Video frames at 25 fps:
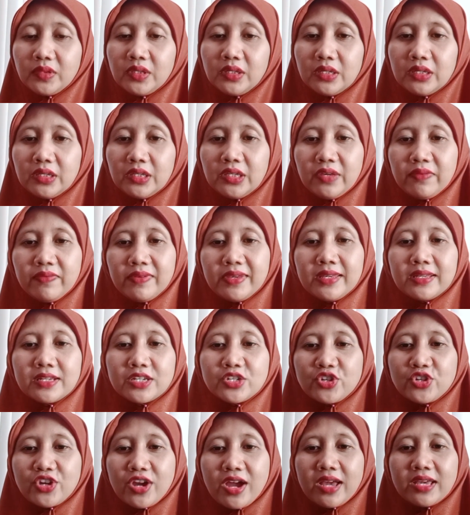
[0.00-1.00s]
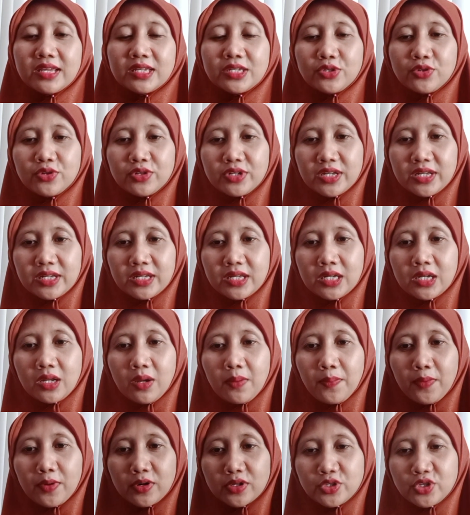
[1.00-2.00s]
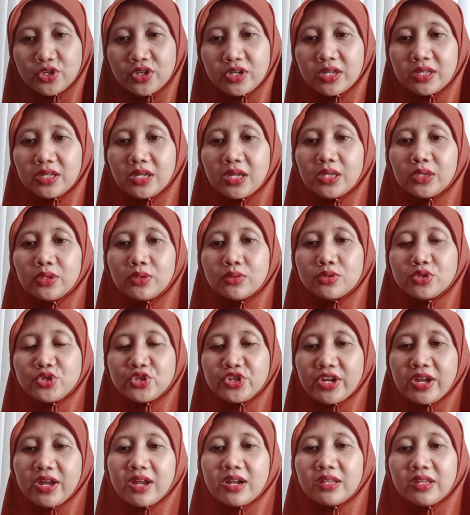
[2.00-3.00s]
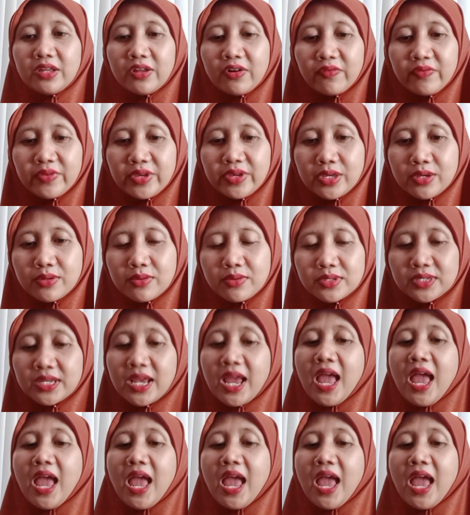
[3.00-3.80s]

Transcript: Giving shy students an opportunity to share their views